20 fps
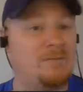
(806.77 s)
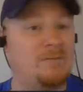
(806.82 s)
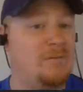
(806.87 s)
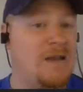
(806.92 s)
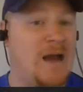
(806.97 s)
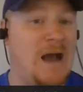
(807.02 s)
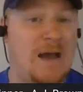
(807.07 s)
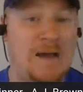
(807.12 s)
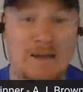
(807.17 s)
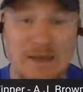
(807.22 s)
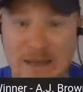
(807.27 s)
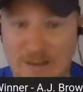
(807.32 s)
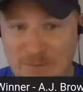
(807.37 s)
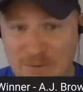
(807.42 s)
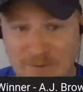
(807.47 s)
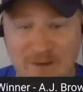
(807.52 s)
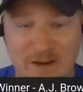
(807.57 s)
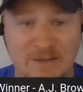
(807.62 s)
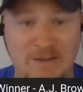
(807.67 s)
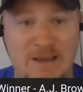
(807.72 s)
not named
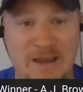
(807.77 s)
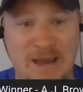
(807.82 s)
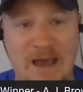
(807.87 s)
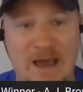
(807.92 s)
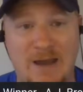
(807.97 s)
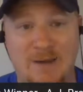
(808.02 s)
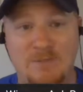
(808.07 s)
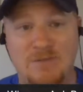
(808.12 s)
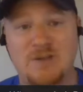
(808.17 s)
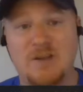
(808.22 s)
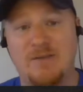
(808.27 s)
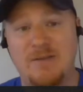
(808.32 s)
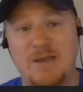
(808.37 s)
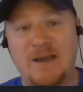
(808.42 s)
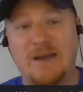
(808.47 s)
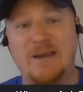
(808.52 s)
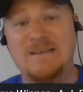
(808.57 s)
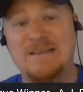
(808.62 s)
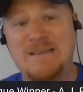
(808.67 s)
Devonte Adams that can